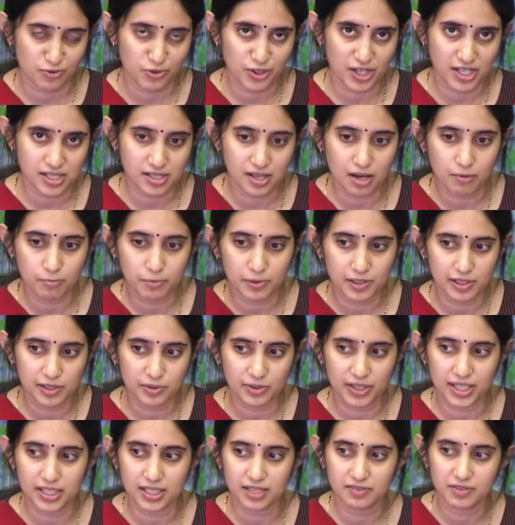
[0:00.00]
For example, you
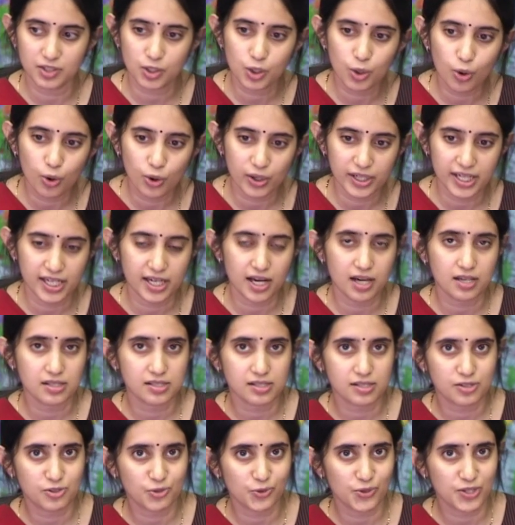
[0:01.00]
can give a code and
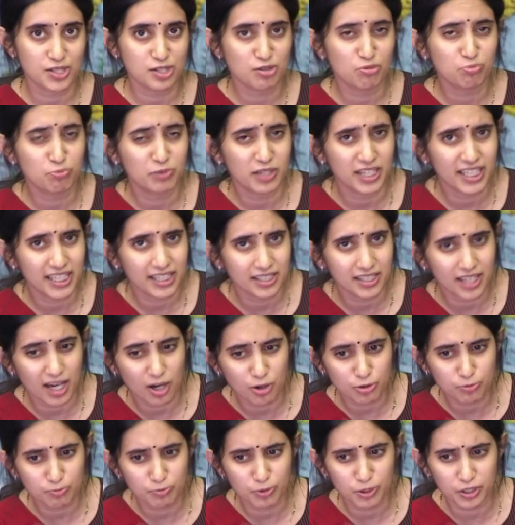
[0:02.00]
ask students to predict the
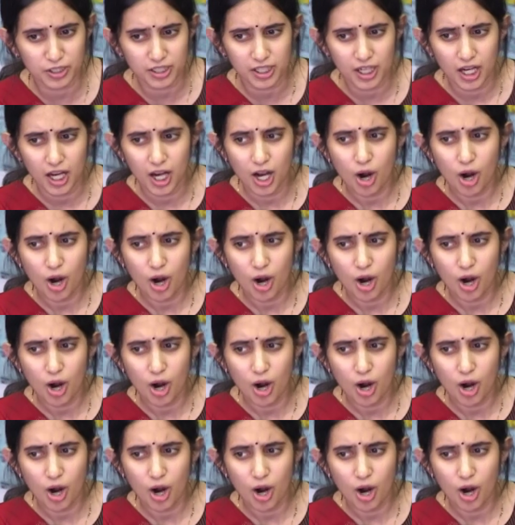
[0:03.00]
output,